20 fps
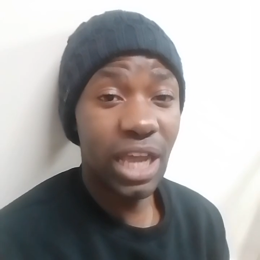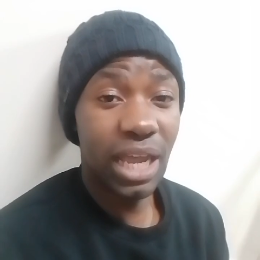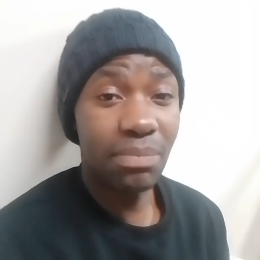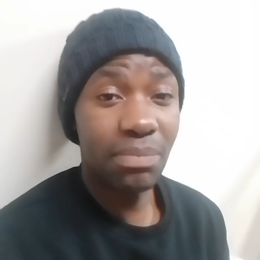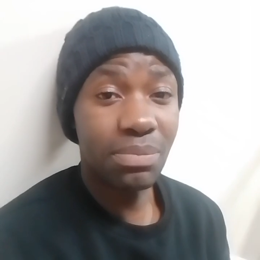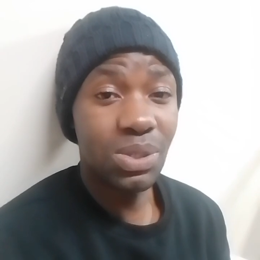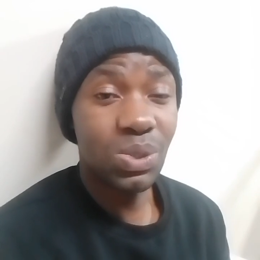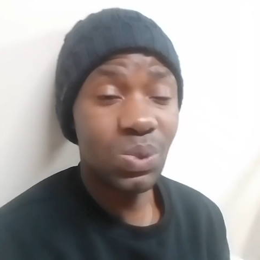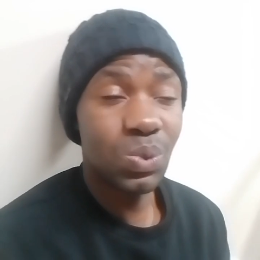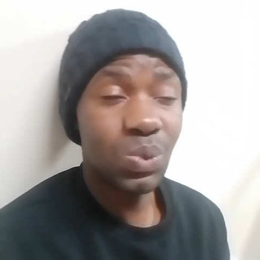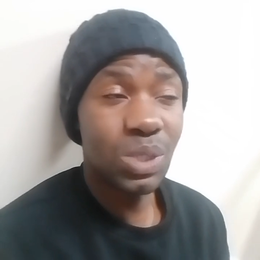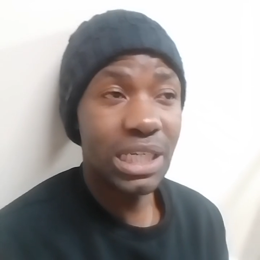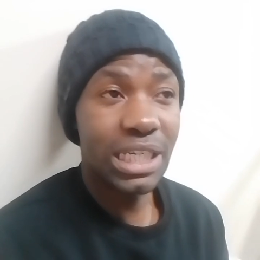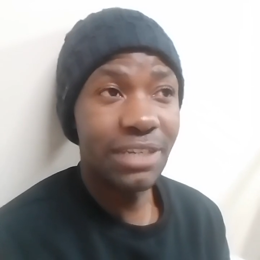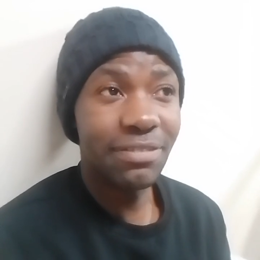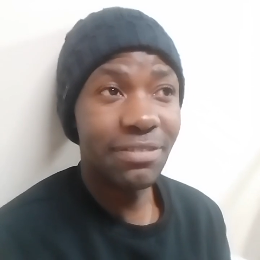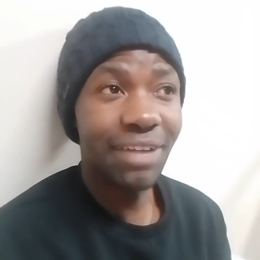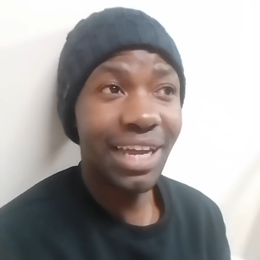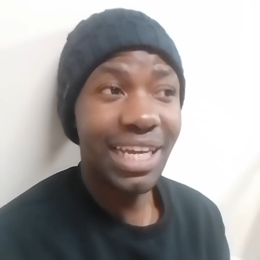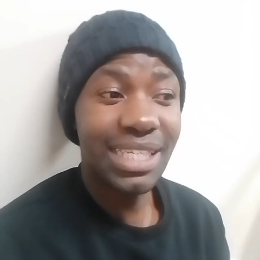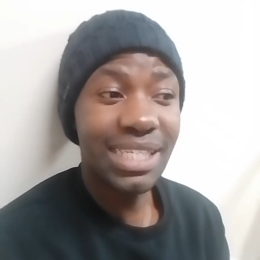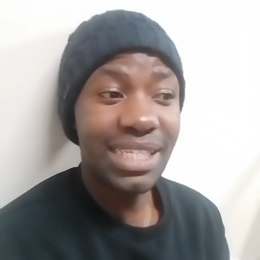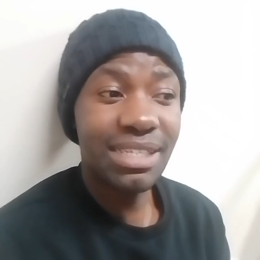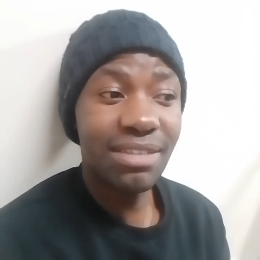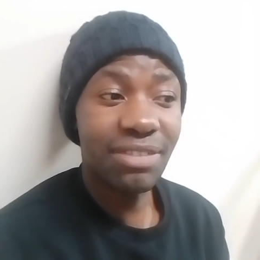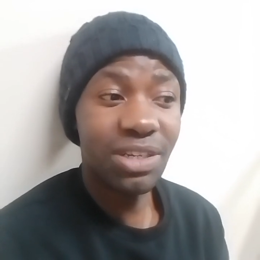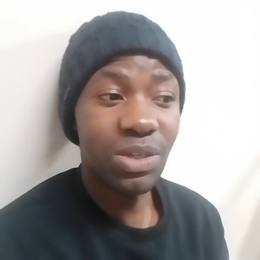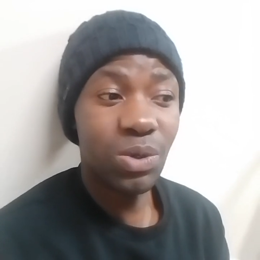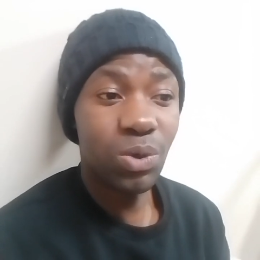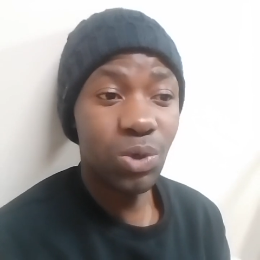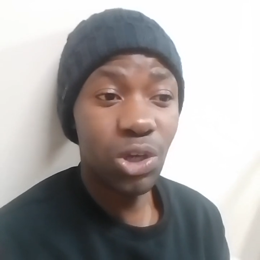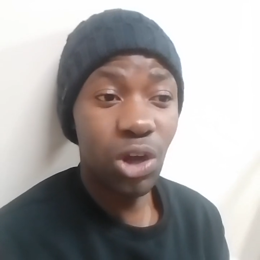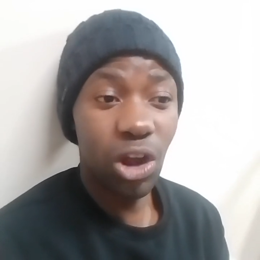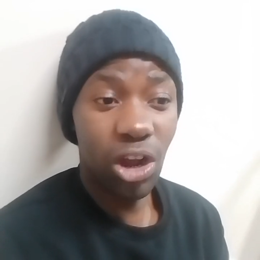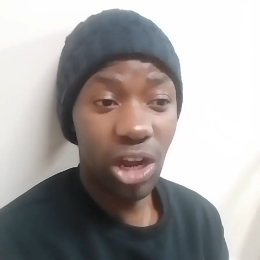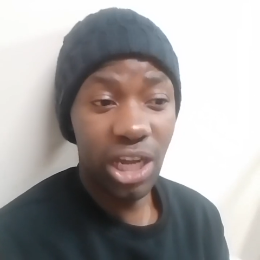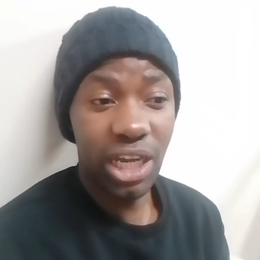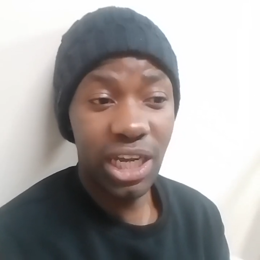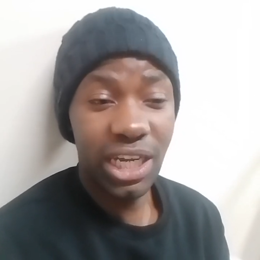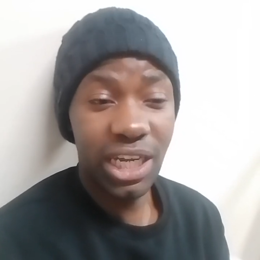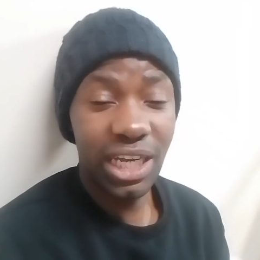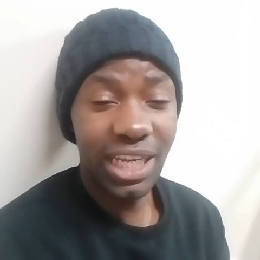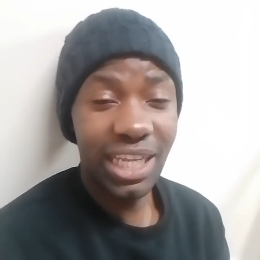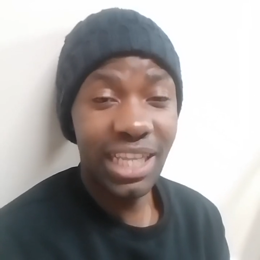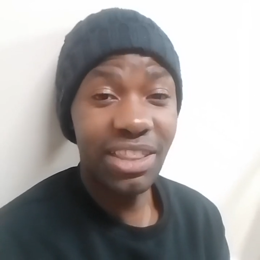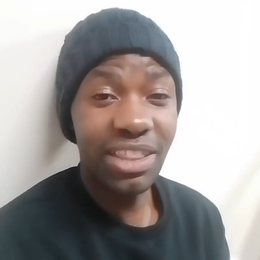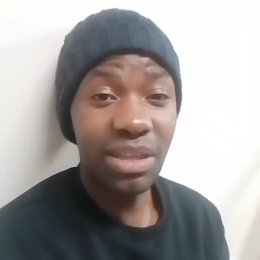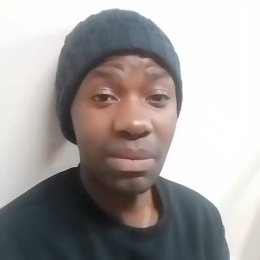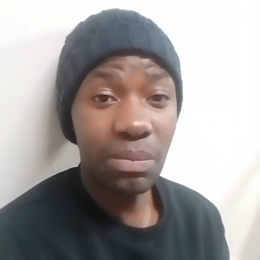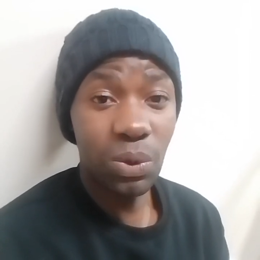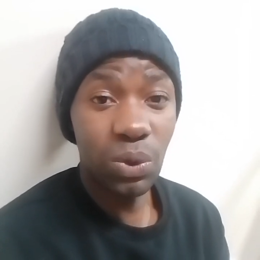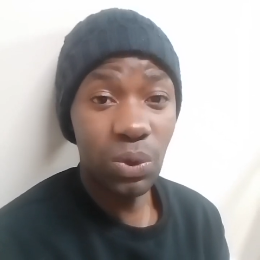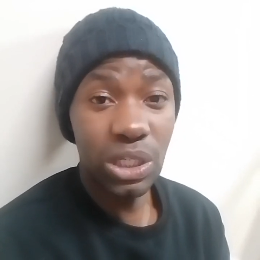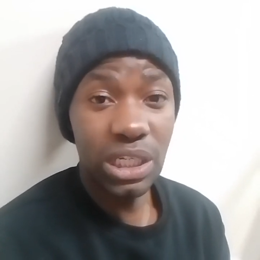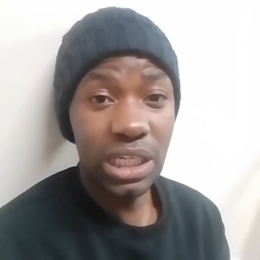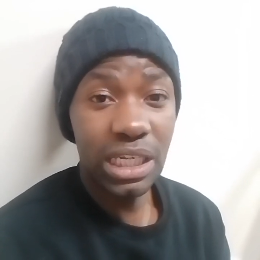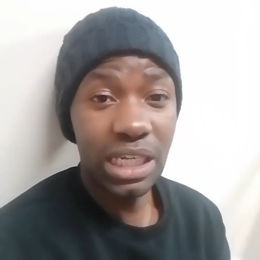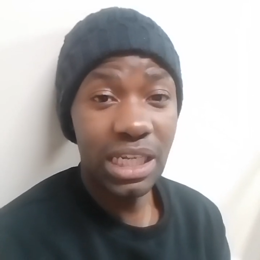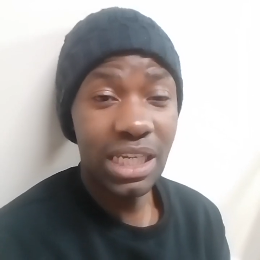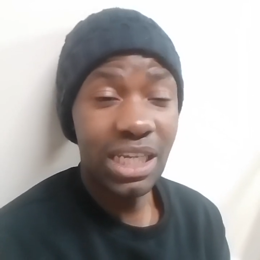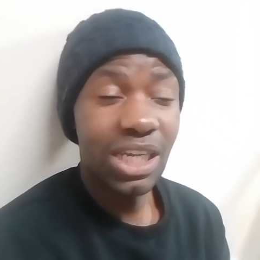campus would leave at 7 o'clock in the morning.